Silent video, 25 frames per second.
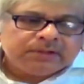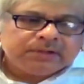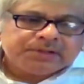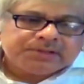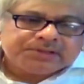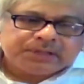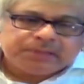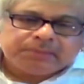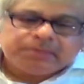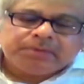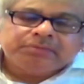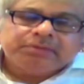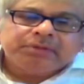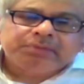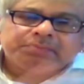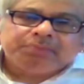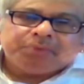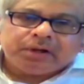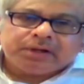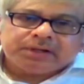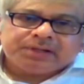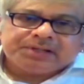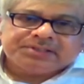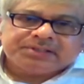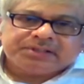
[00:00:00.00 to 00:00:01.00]
Some of the
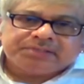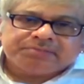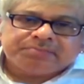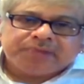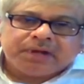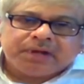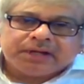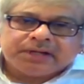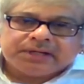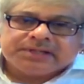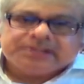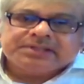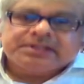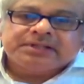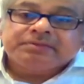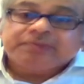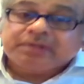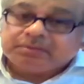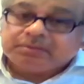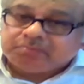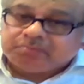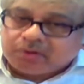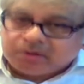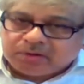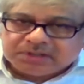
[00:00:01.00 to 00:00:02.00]
pockets of market is
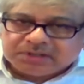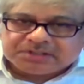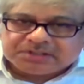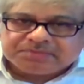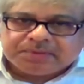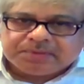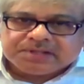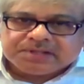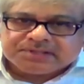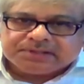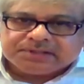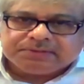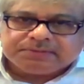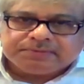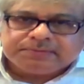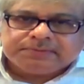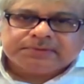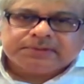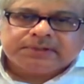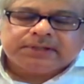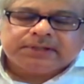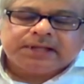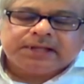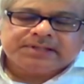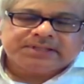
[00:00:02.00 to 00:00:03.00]
even more expensive
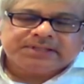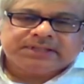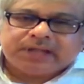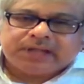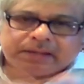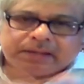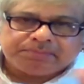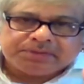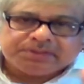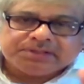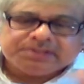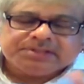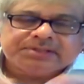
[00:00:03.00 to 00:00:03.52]
as it happens.